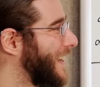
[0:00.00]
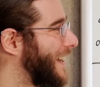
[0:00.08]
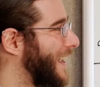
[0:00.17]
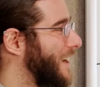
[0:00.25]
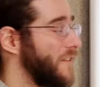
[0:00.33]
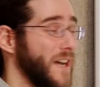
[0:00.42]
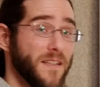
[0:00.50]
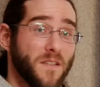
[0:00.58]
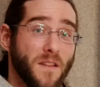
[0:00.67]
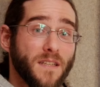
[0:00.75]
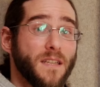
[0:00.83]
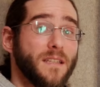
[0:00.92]
Gleva.
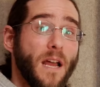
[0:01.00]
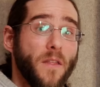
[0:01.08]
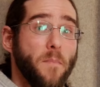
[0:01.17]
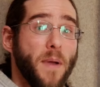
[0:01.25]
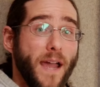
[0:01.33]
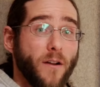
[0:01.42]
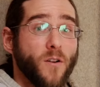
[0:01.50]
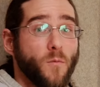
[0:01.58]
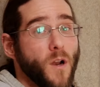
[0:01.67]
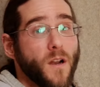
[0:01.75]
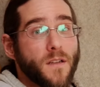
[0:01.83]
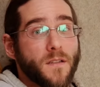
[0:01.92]
So this is how the pattern
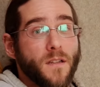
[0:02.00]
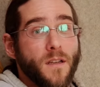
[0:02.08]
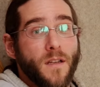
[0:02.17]
works,